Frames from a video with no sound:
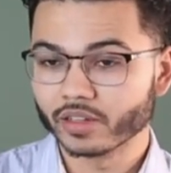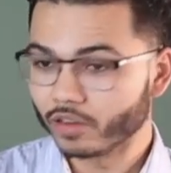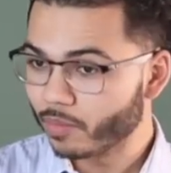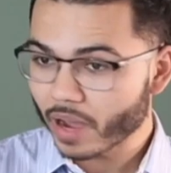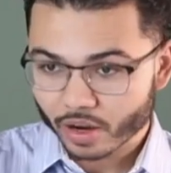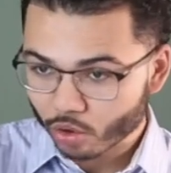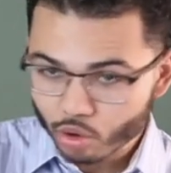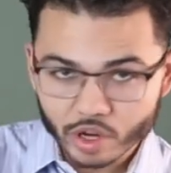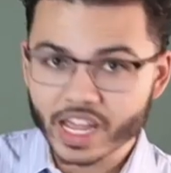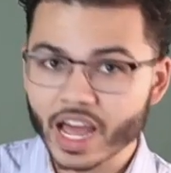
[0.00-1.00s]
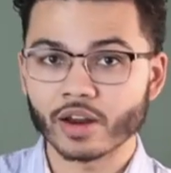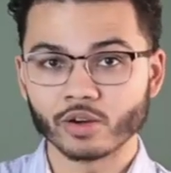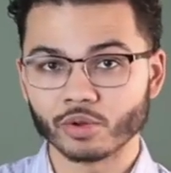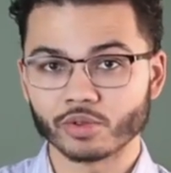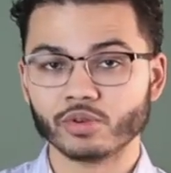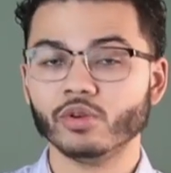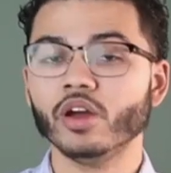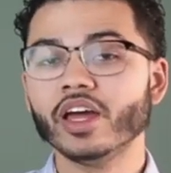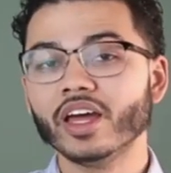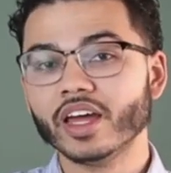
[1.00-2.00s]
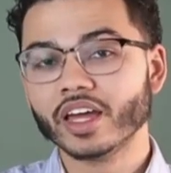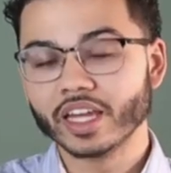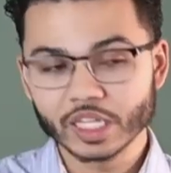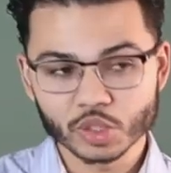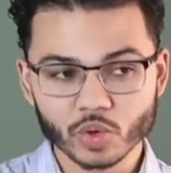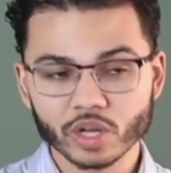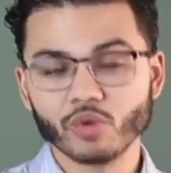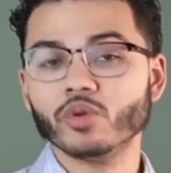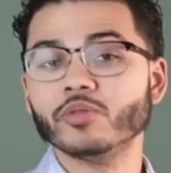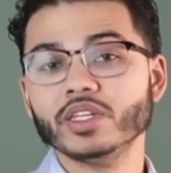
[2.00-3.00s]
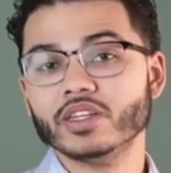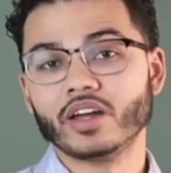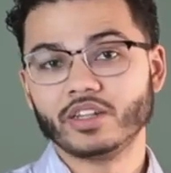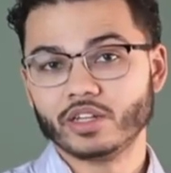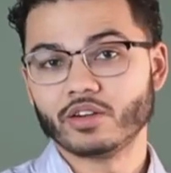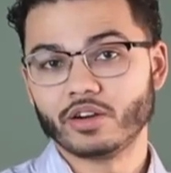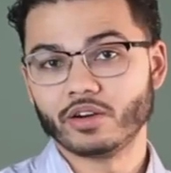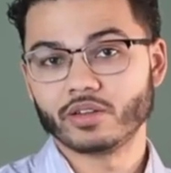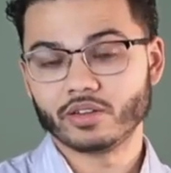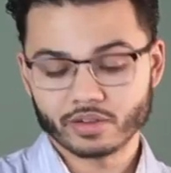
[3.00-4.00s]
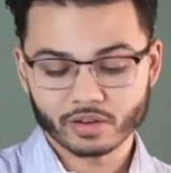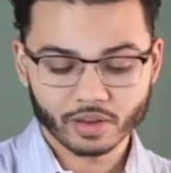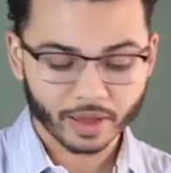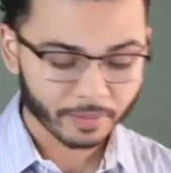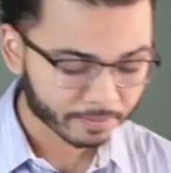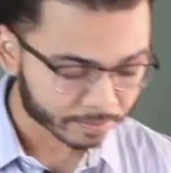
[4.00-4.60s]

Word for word: No matter who he got to go through, his will will be done here on earth, okay?